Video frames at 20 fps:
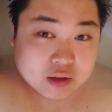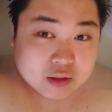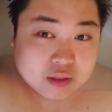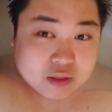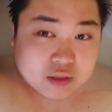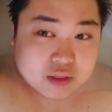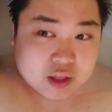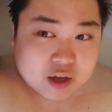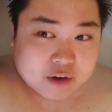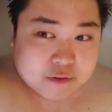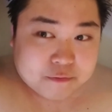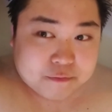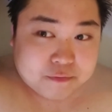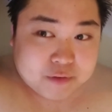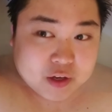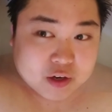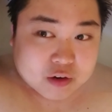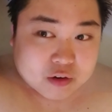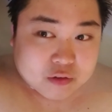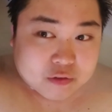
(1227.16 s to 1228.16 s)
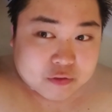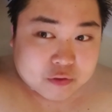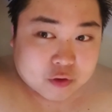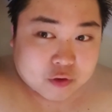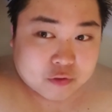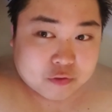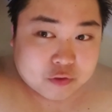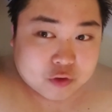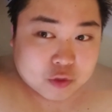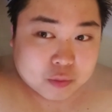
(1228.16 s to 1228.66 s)
they're feared for
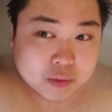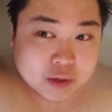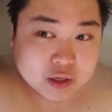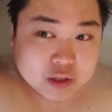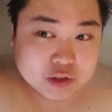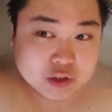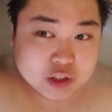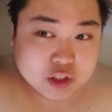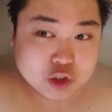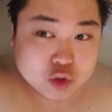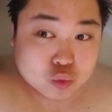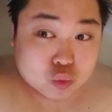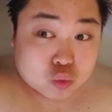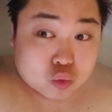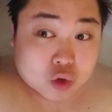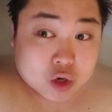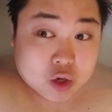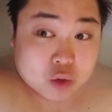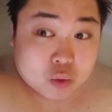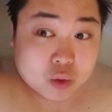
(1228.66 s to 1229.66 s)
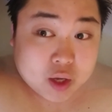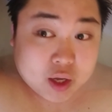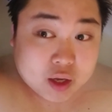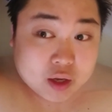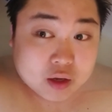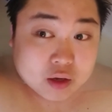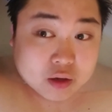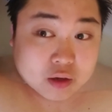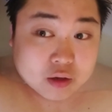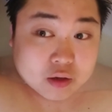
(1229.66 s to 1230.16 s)
a full minute, so they just run
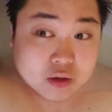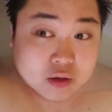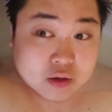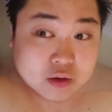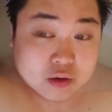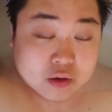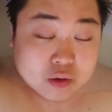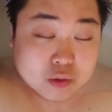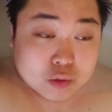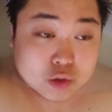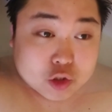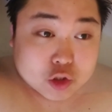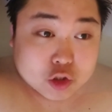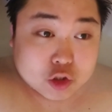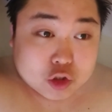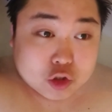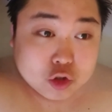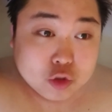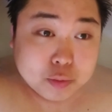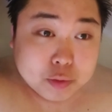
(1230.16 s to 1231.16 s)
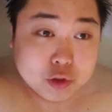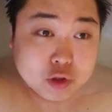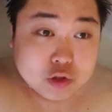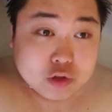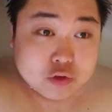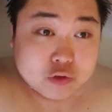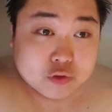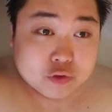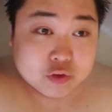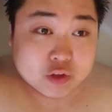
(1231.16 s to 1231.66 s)
away, which is super
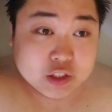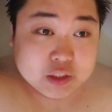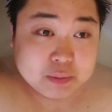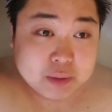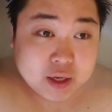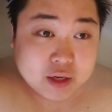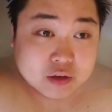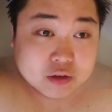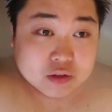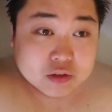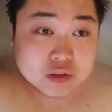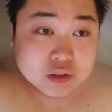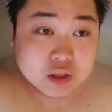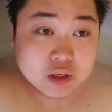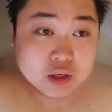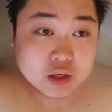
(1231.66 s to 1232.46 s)
useful for the spiders.